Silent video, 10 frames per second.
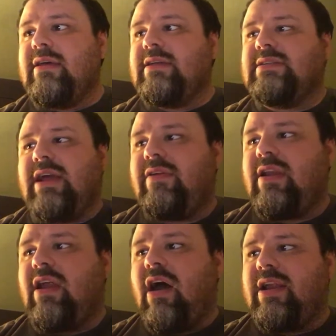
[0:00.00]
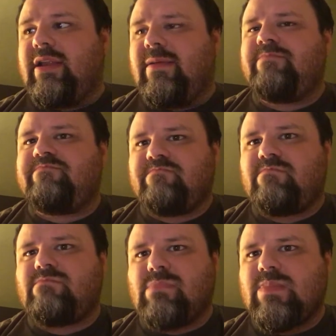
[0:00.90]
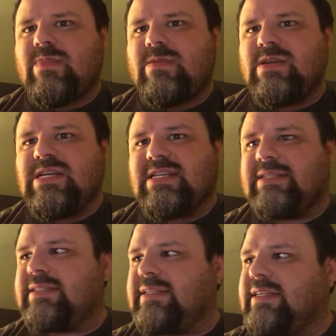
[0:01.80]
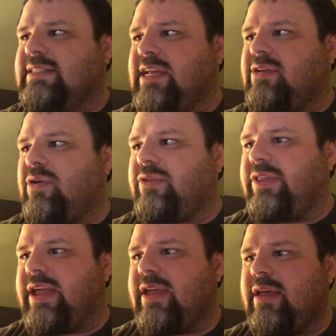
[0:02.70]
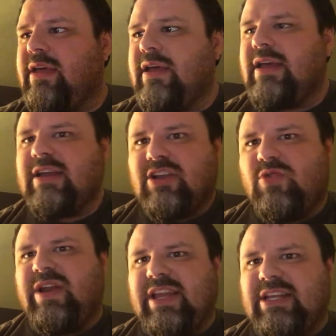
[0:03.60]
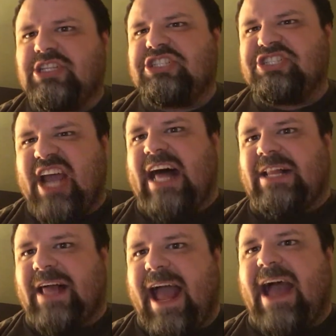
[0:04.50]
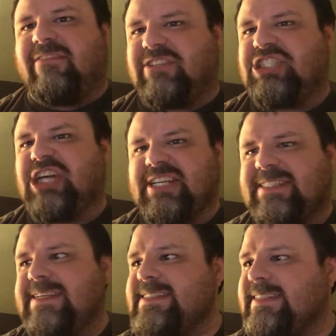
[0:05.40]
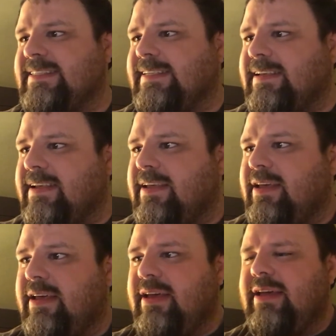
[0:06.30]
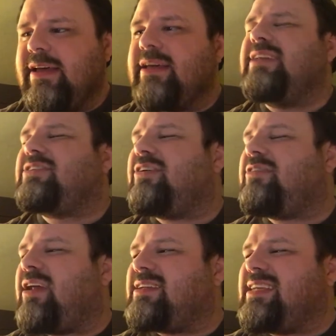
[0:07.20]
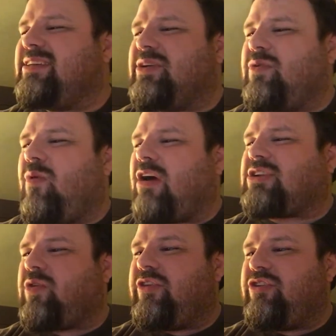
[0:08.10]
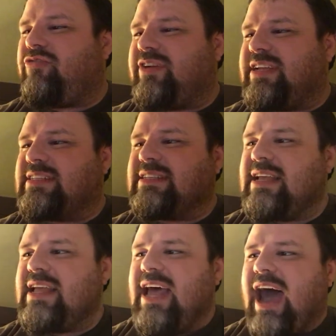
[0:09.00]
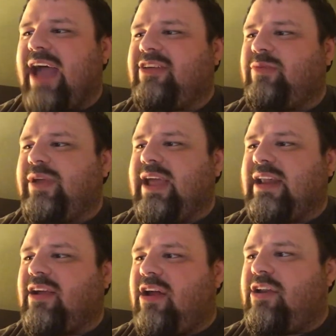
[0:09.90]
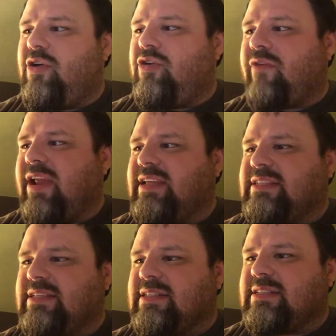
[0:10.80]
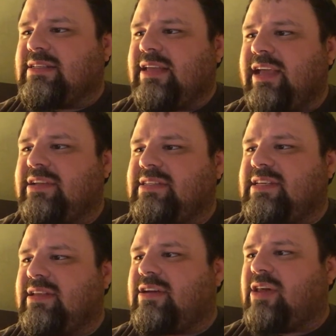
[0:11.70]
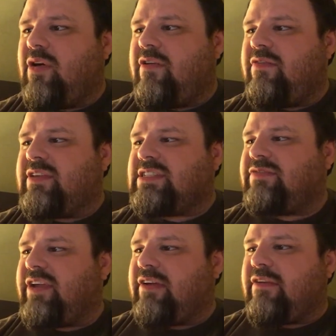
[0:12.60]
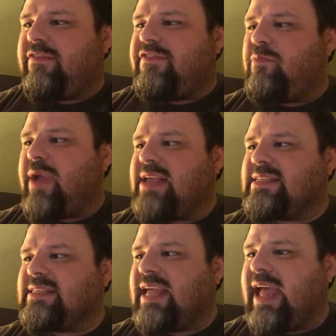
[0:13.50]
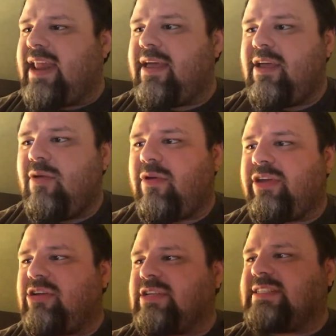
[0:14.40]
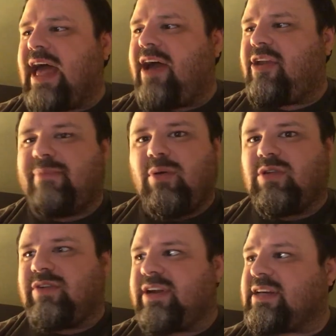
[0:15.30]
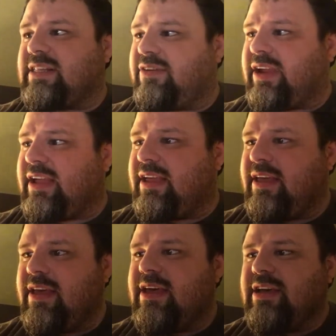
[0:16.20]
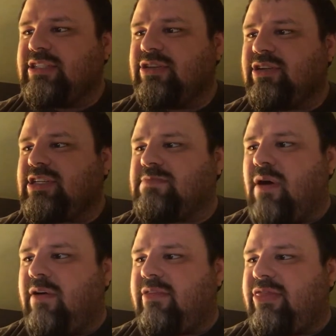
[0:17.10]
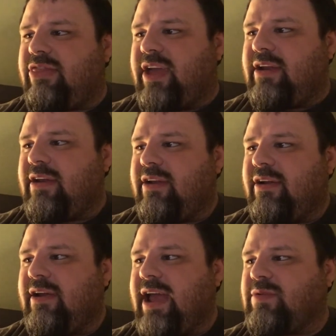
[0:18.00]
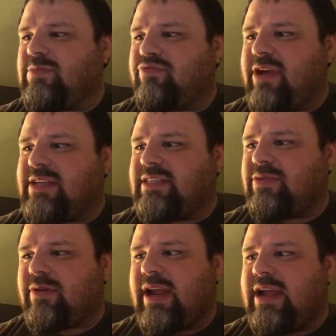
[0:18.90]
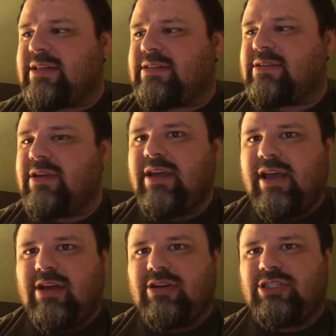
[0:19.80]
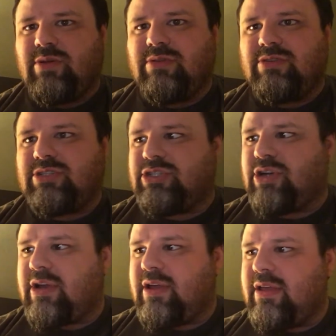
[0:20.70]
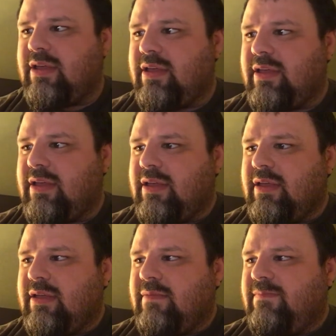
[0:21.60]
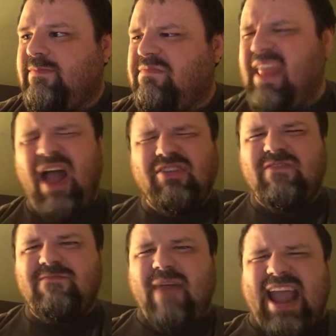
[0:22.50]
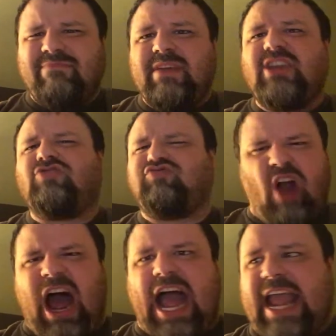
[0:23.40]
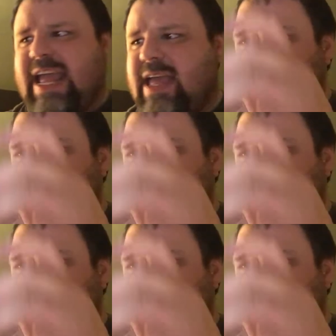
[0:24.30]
Terran nodded. "Yes," he said coldly. "Gwydion shall have justice." He turned on his heel and walked toward the trees. Islandwy had gone no great distance. He could see the glow of the sphere a few paces ahead, where the girl sat on a boulder in a clearing. She looked small and thin. Her head was pressed into her hands, and her shoulders shook. "Now you've made me cry!"